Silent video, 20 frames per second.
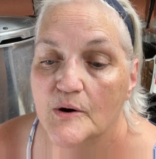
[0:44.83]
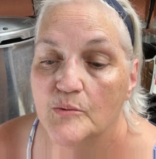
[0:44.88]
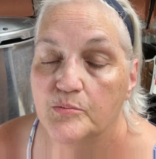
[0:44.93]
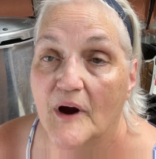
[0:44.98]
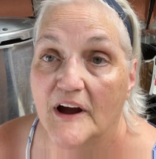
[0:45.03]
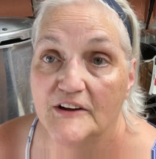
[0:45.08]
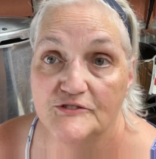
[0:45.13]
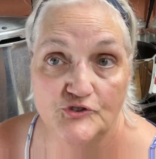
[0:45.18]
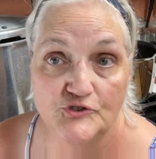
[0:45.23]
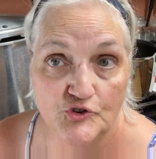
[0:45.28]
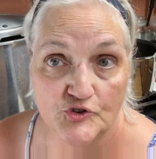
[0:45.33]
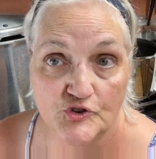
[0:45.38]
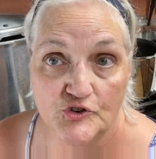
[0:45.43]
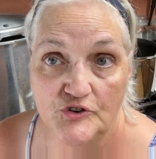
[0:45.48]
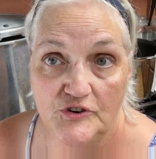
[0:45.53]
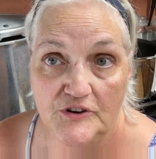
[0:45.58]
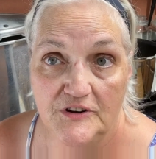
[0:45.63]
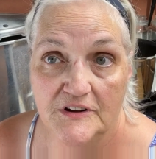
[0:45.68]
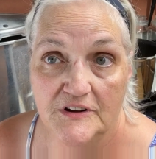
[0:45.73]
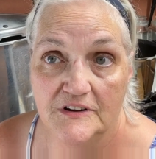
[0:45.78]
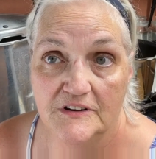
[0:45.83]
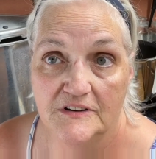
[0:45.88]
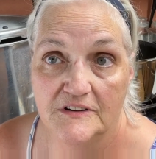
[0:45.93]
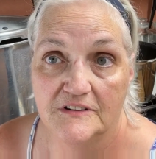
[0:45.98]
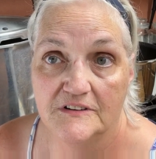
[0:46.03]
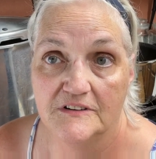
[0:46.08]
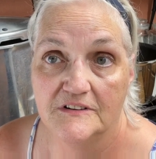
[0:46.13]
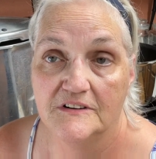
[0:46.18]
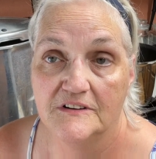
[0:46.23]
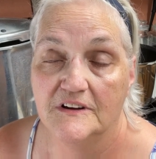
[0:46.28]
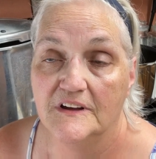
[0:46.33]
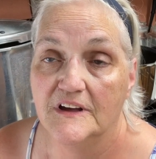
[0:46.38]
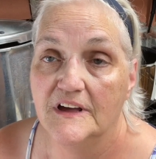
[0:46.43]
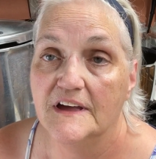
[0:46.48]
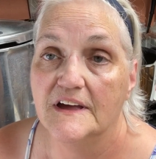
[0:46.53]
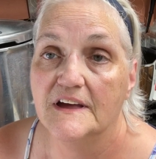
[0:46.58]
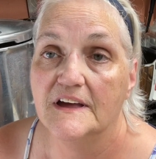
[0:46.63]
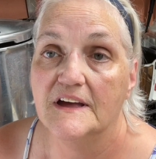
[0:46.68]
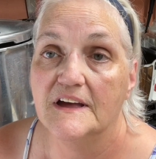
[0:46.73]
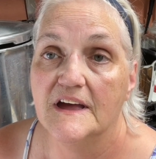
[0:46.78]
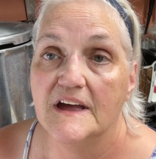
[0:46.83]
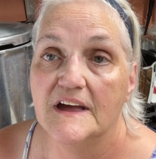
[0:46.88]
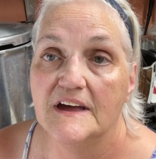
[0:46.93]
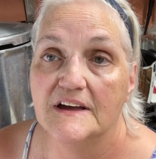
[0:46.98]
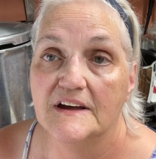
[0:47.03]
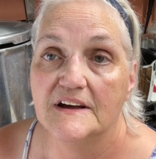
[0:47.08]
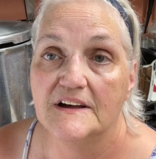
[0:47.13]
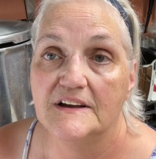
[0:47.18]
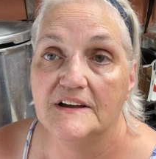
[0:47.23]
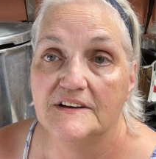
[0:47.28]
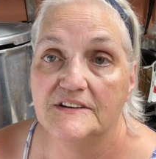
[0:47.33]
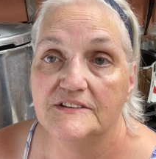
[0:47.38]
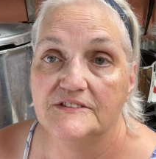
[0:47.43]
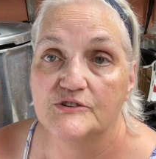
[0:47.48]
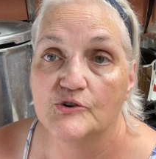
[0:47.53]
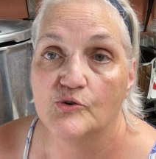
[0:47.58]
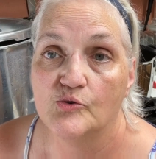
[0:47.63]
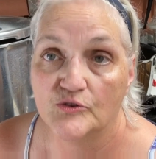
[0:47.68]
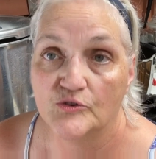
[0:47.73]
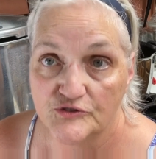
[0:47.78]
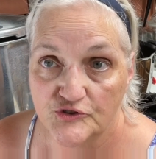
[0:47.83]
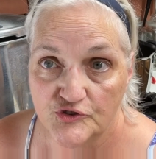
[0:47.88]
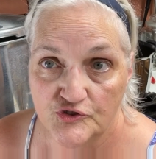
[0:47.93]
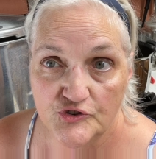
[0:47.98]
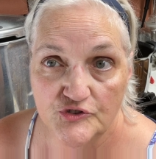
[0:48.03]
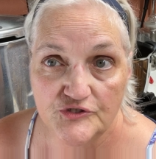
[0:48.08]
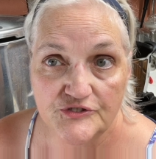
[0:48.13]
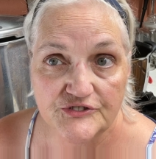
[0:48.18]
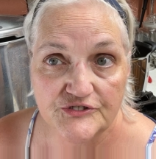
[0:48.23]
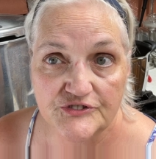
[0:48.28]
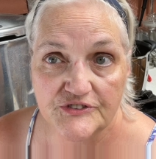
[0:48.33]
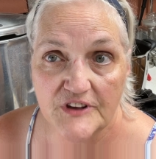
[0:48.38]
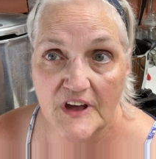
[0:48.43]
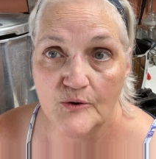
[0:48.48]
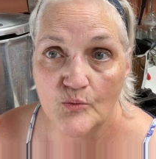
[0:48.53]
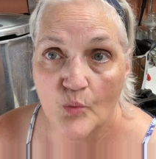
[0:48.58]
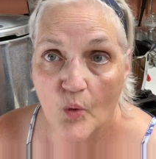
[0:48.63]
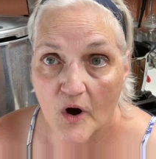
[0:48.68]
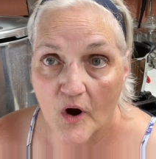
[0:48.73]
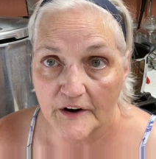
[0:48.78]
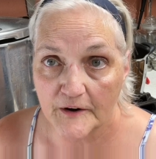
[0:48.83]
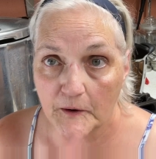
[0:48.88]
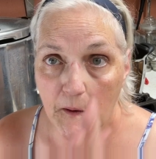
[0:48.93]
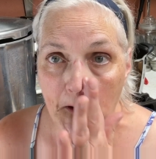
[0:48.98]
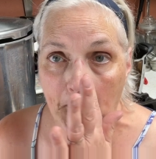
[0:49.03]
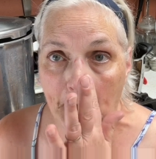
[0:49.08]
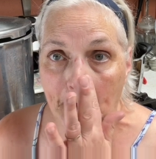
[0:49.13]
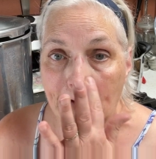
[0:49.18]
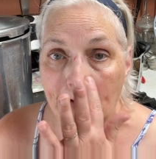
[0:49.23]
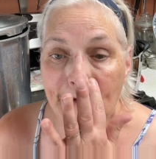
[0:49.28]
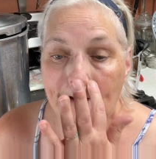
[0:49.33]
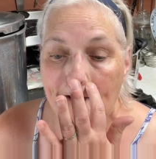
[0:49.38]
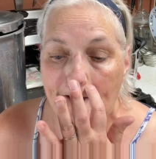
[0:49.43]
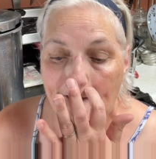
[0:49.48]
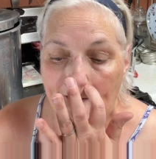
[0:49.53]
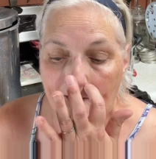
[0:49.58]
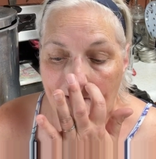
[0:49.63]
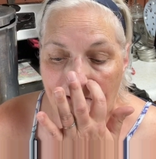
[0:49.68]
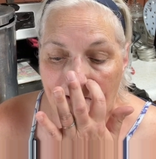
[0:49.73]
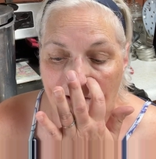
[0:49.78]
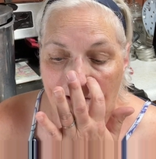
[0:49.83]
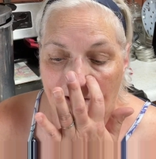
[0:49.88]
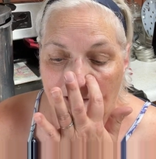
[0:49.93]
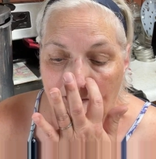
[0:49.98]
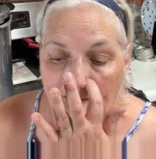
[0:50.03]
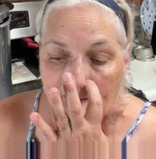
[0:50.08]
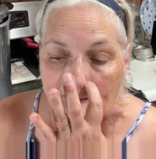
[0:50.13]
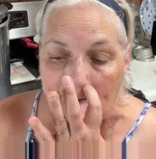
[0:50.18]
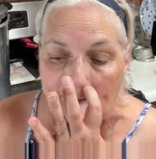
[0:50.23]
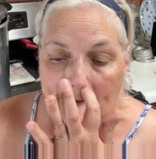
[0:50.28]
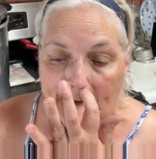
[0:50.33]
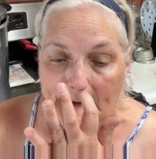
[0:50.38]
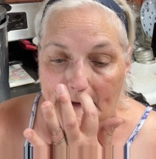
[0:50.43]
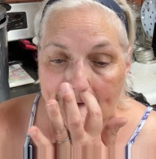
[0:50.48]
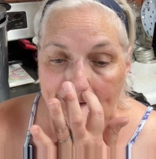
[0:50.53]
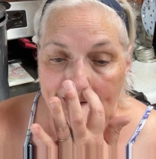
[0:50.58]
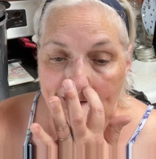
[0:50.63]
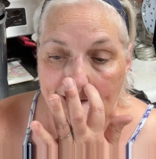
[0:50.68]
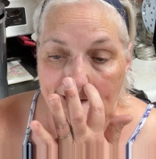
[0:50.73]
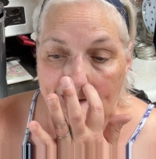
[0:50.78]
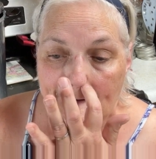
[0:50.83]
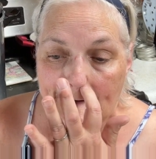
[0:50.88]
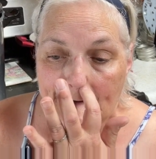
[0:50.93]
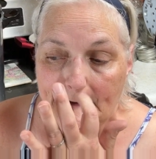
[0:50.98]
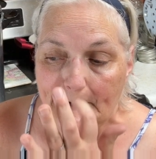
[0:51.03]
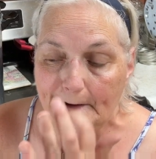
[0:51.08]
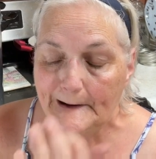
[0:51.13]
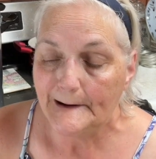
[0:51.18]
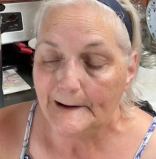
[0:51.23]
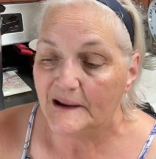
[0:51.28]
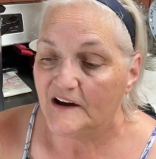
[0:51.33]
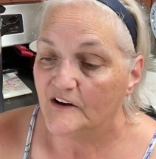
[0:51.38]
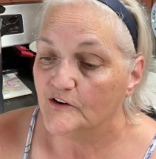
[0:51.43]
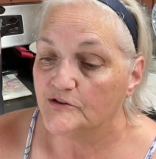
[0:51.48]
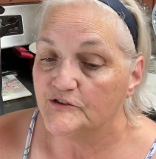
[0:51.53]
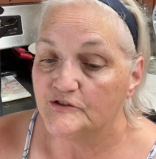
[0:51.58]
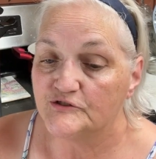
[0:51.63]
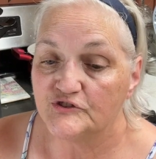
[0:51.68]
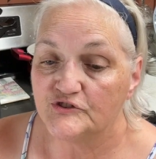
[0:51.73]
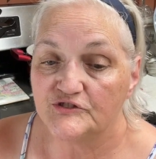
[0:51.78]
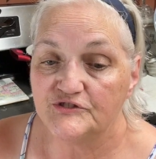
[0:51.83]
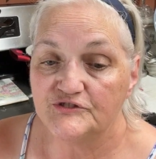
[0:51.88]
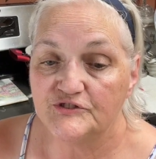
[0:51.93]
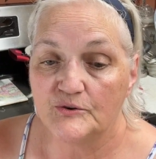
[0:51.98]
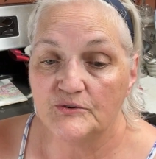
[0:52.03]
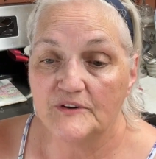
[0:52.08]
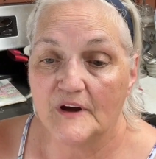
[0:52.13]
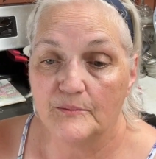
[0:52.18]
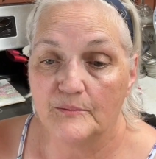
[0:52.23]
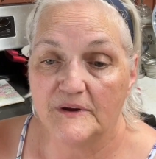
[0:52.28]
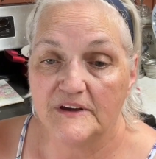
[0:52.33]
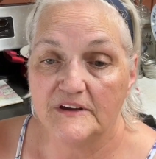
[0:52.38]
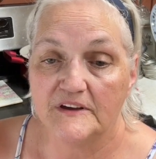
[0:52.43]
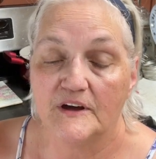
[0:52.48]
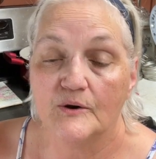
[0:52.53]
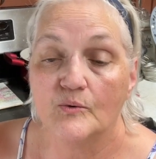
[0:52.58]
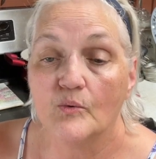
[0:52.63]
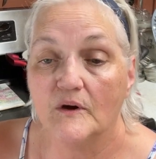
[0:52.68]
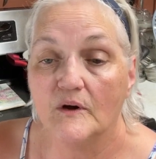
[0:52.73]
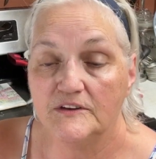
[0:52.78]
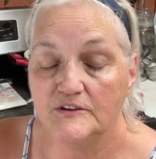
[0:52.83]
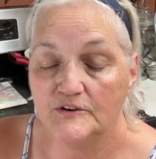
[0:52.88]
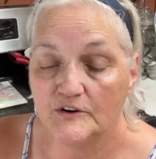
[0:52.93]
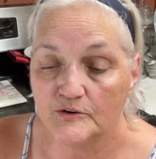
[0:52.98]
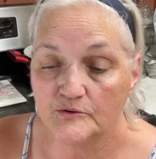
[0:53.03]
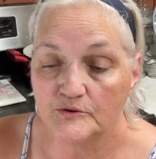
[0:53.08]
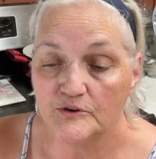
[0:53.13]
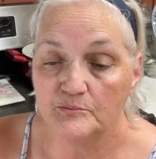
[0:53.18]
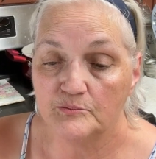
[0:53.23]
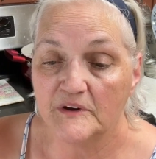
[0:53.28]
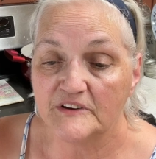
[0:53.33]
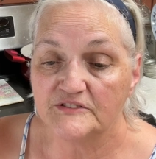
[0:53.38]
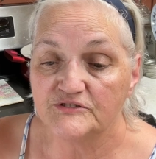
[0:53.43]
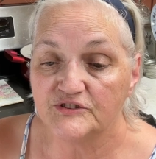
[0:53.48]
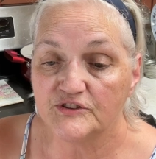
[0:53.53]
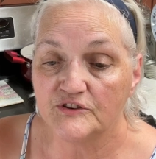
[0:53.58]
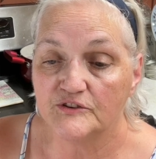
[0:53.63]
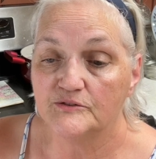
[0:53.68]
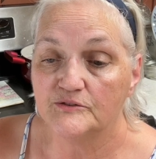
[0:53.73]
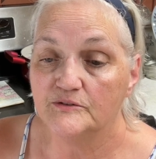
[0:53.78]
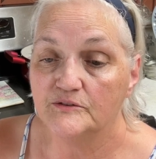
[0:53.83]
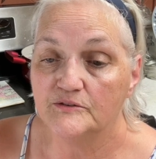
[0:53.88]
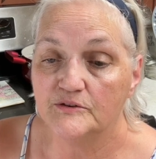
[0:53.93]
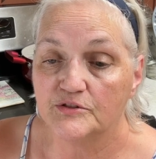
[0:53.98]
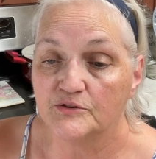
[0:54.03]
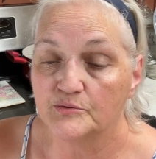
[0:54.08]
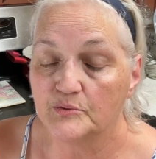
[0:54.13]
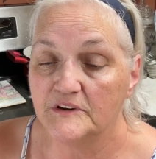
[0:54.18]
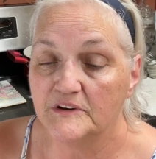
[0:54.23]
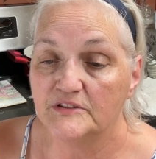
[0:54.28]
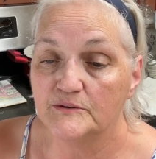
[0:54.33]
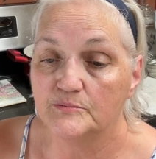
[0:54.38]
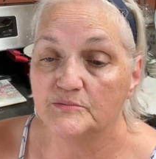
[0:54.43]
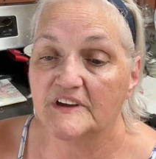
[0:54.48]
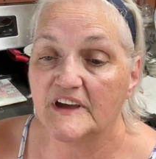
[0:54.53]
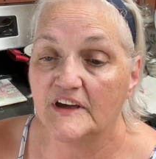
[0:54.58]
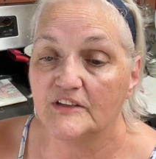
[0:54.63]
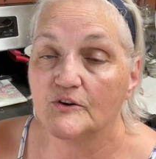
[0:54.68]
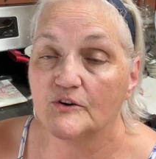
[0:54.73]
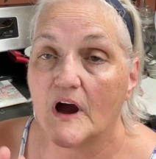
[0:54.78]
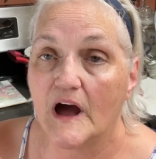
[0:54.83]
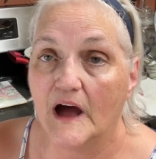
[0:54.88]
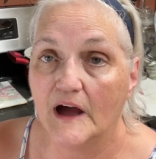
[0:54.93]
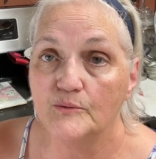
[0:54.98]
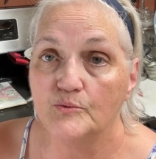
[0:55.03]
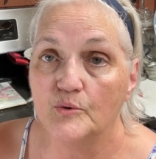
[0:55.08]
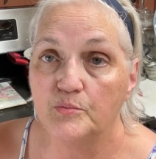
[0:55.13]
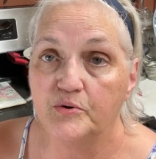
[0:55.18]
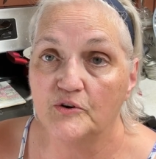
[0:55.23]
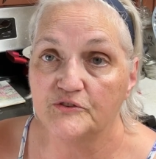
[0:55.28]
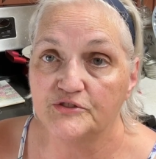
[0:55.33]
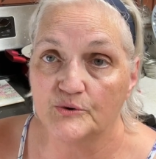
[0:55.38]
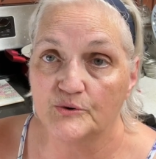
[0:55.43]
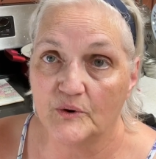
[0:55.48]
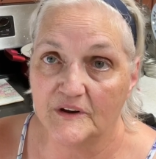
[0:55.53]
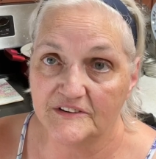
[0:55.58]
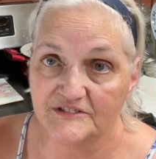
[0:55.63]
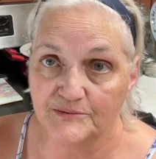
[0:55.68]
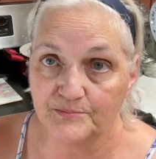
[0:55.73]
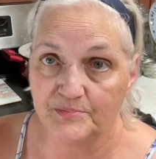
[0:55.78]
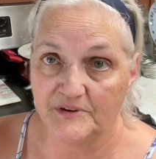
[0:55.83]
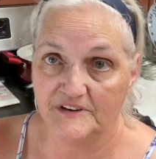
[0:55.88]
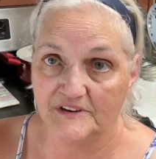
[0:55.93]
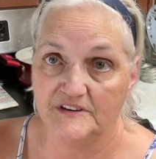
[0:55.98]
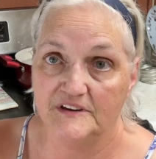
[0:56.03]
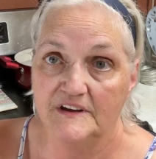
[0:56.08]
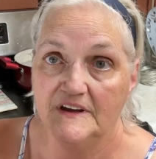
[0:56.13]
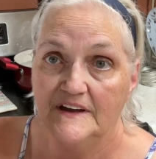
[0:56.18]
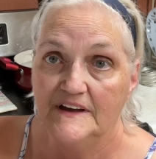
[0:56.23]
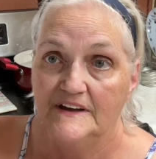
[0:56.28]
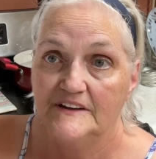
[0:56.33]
brown sugar and orange juice and water. And oh, they're just so yummy. And you know, you mix the three of them together. I will put the recipe